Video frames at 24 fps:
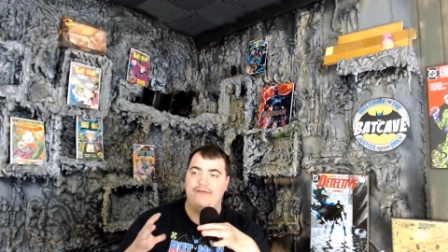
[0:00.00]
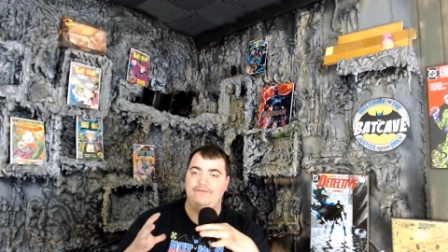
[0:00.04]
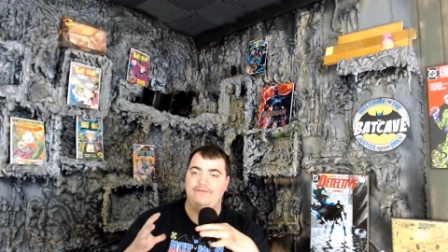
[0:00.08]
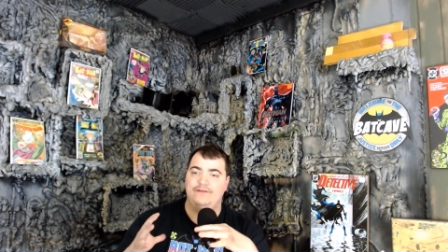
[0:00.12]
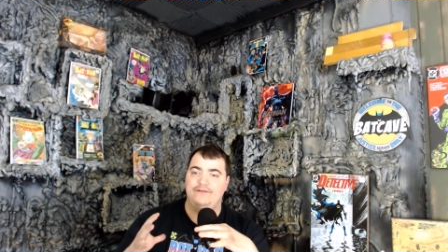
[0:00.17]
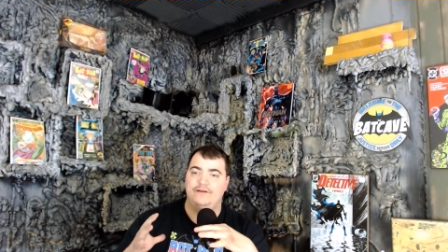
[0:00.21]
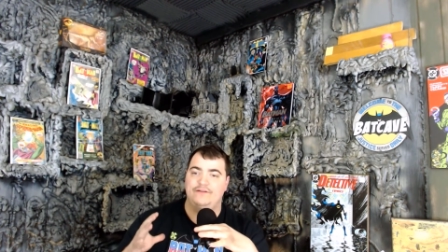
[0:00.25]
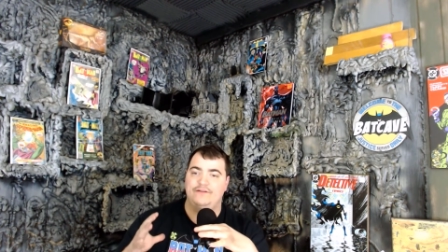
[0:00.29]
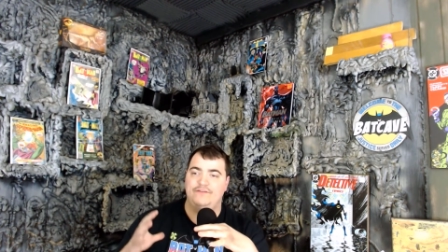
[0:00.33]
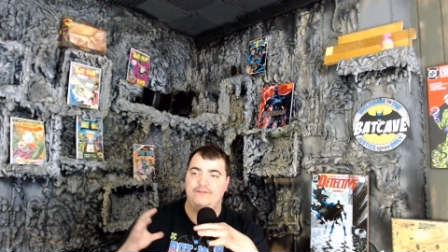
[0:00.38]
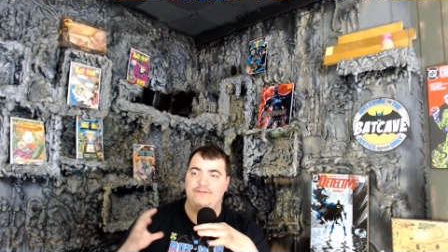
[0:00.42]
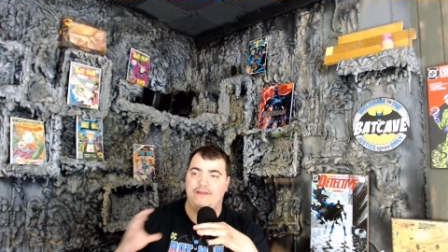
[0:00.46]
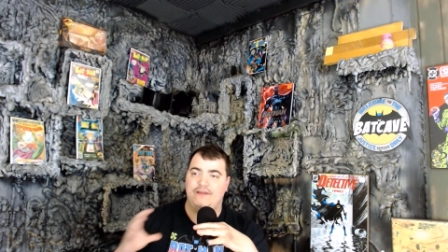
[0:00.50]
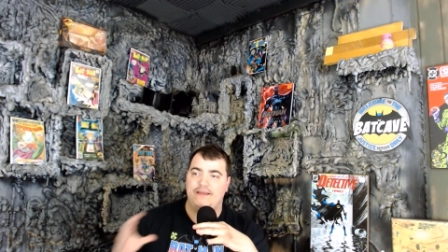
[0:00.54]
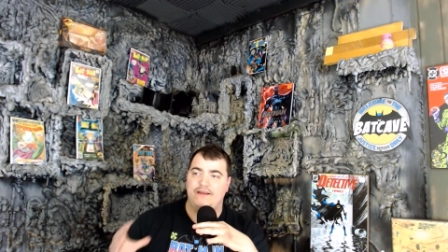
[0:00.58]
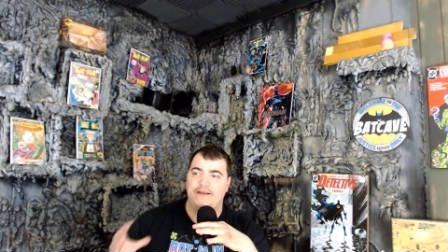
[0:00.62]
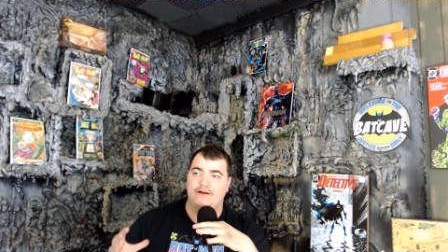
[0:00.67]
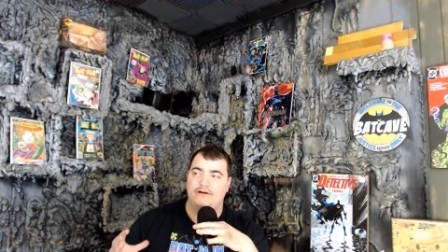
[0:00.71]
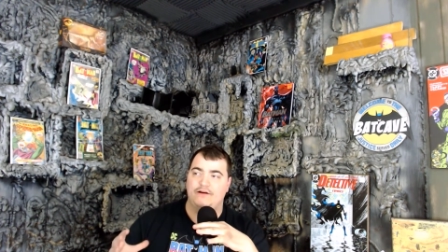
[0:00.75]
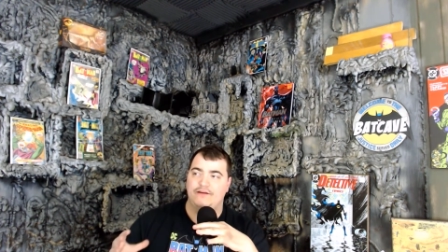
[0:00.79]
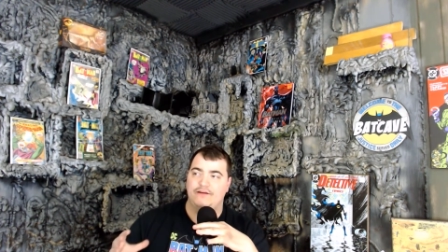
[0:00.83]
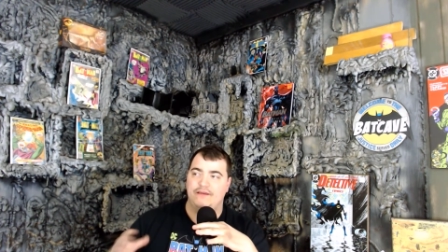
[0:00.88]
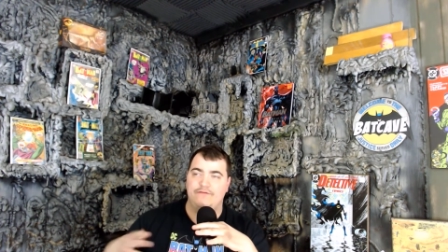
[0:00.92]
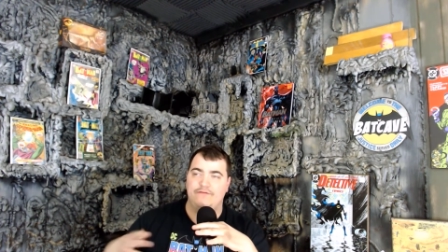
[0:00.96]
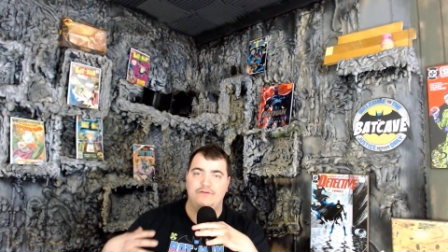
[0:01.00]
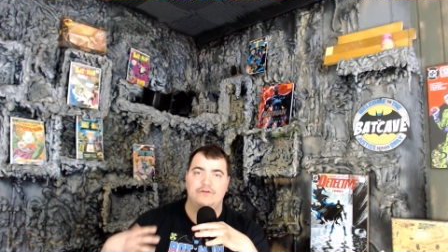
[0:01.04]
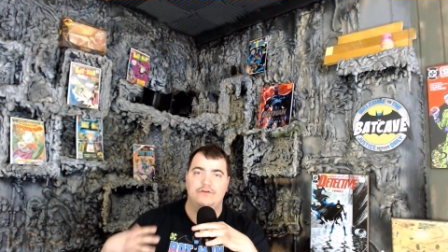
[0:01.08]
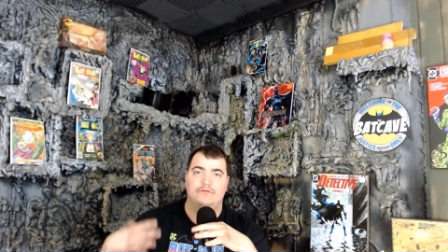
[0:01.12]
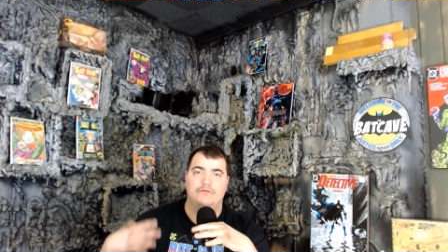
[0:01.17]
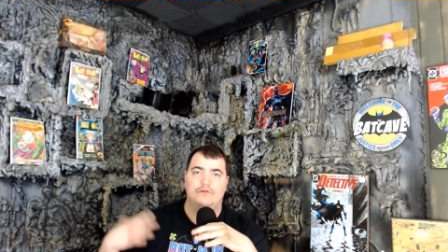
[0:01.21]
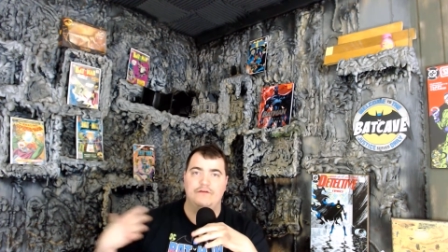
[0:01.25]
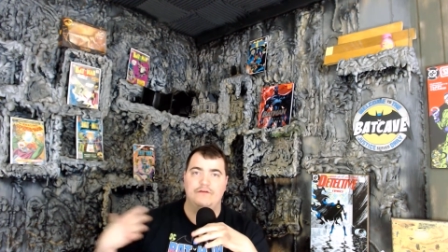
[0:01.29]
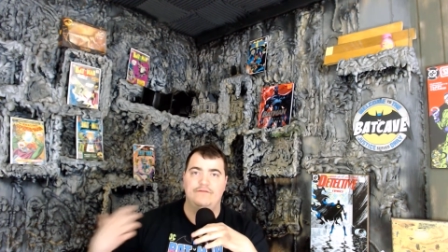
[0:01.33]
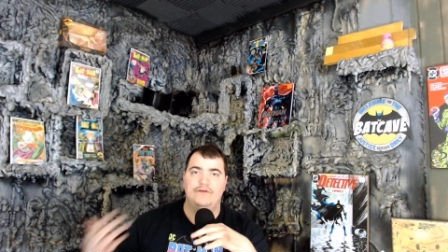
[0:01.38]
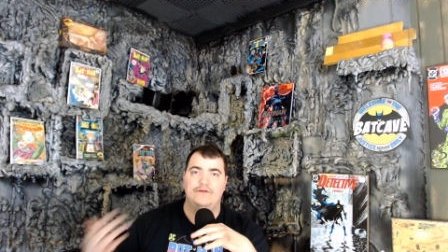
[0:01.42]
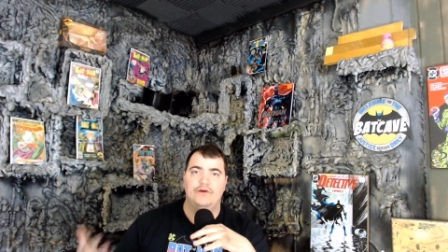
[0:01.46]
to sit here and give you a
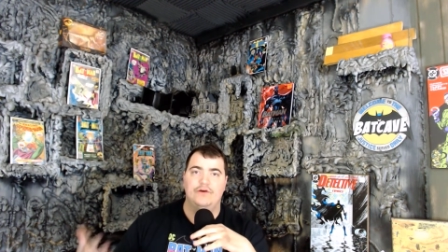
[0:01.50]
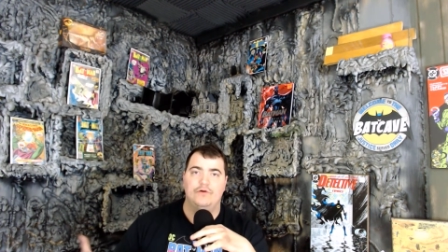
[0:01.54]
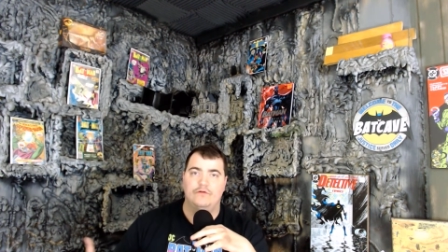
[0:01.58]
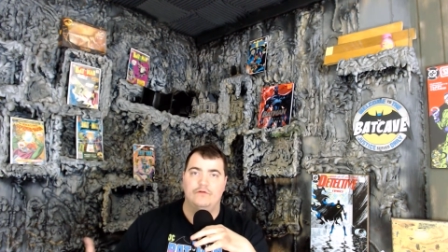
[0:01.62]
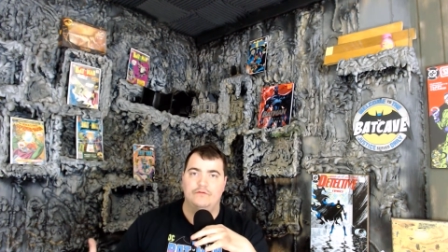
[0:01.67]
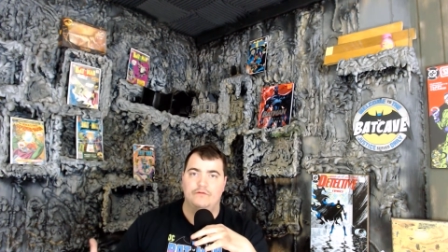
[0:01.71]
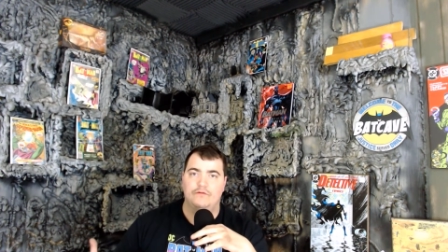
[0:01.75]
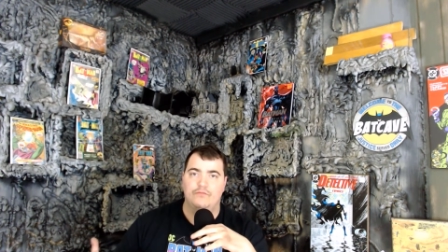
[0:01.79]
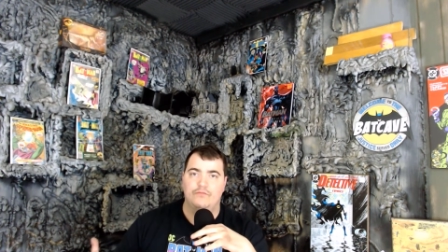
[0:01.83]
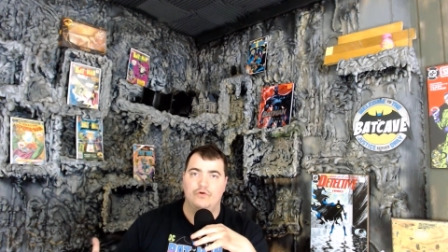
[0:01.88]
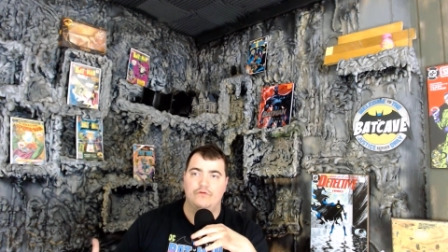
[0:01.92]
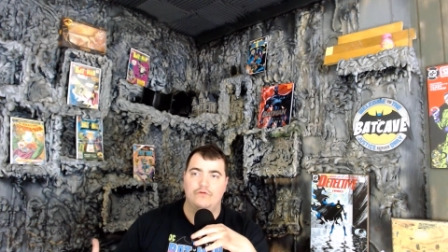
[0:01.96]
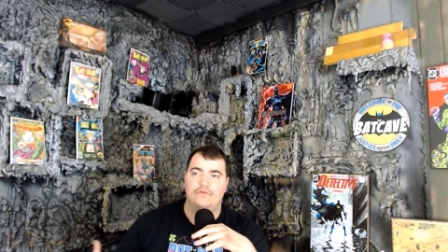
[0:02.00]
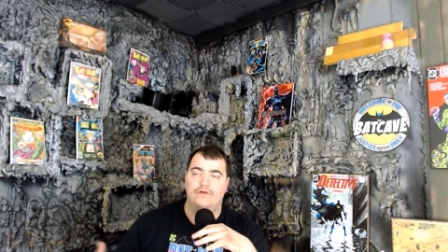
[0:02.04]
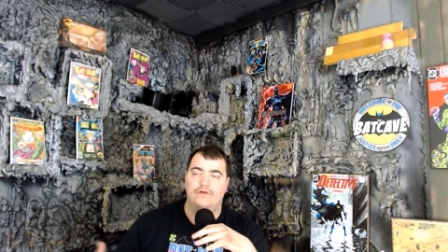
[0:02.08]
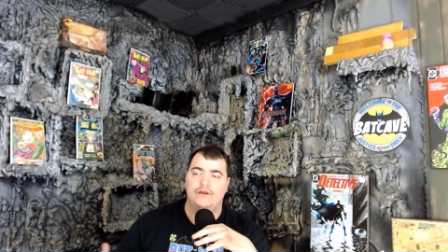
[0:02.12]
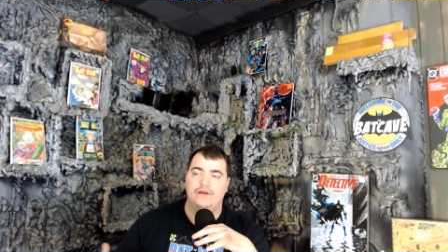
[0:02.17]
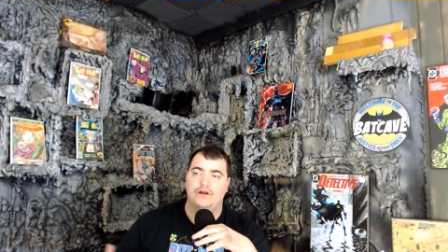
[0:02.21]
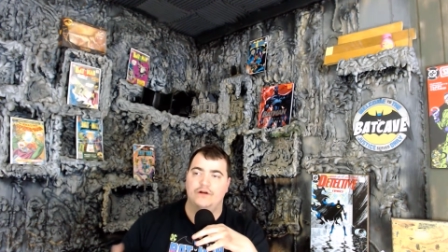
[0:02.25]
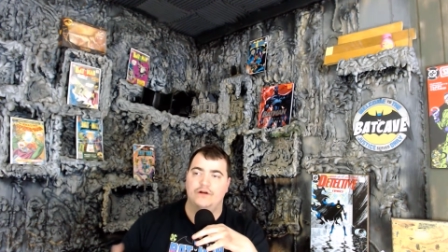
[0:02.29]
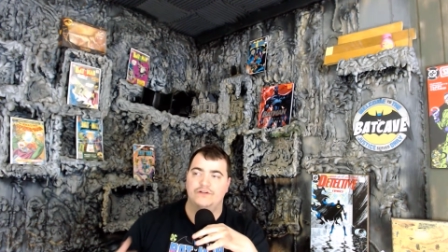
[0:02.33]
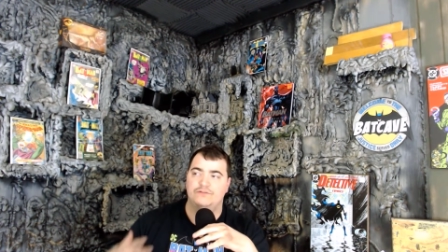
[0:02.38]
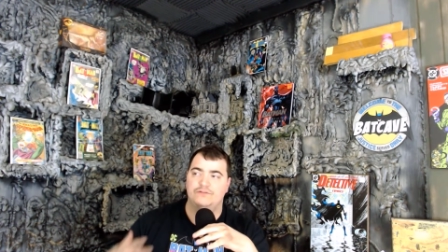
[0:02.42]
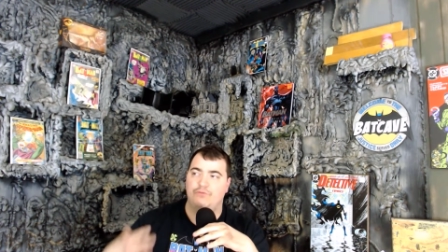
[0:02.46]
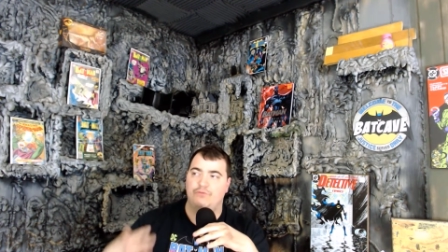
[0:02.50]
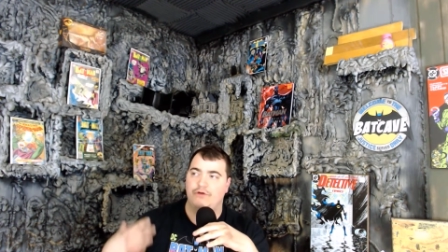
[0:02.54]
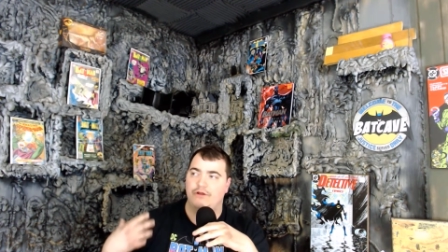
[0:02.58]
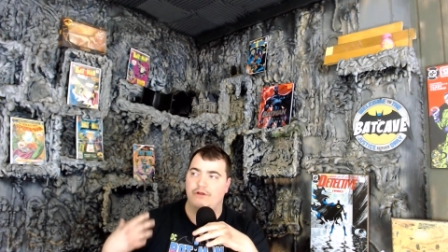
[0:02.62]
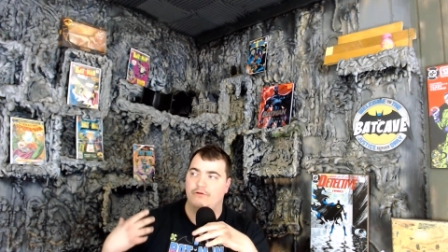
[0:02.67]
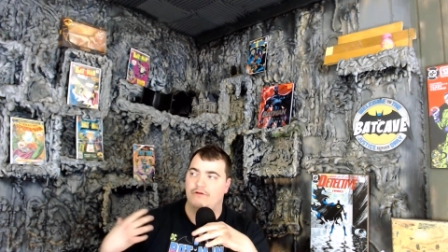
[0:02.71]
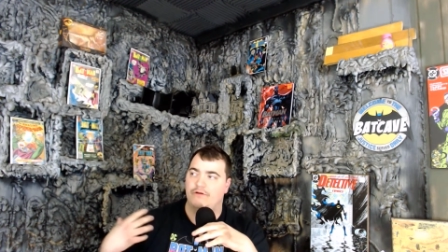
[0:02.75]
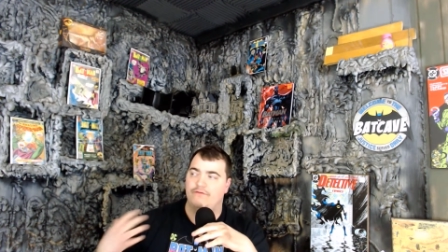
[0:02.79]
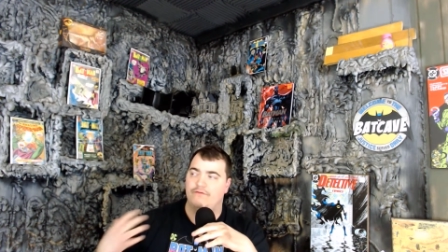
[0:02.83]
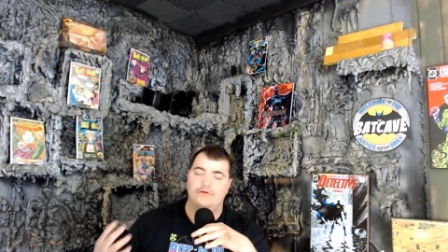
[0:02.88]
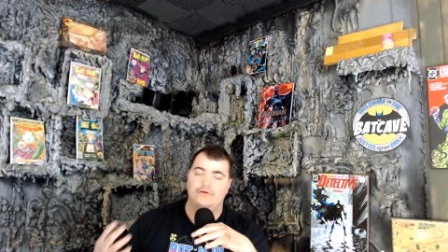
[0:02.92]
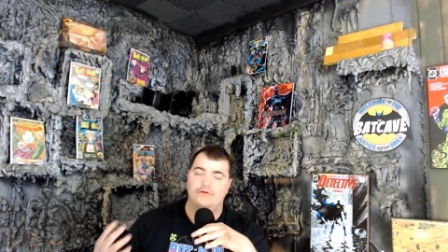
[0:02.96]
review of the movie or a spoiler
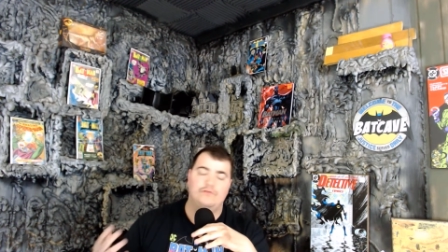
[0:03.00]
review.